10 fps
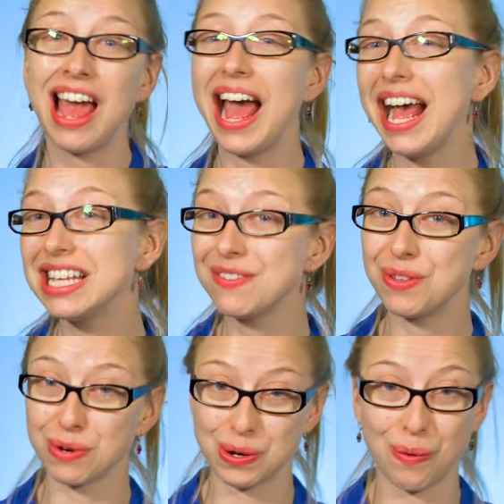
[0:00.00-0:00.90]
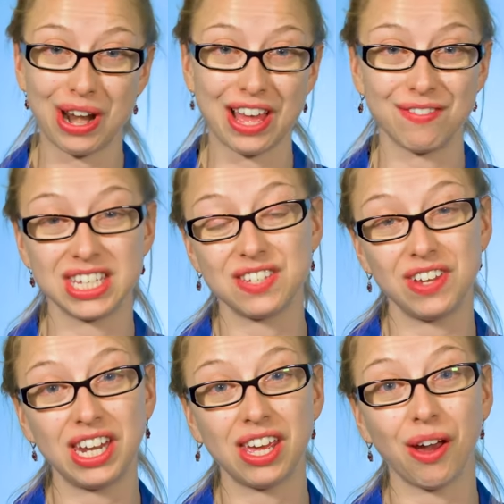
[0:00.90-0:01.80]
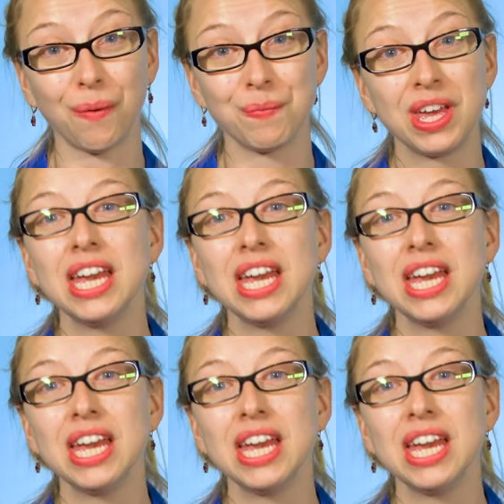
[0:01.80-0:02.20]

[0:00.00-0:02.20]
as of the recording of this video.